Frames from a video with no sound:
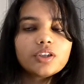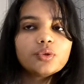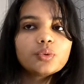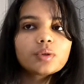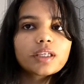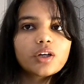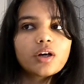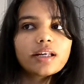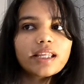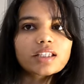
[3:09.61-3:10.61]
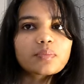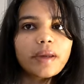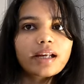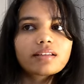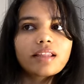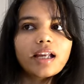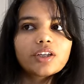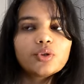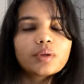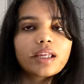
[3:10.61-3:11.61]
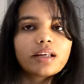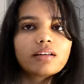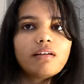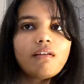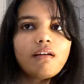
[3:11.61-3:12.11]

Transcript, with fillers: you cannot expect that you can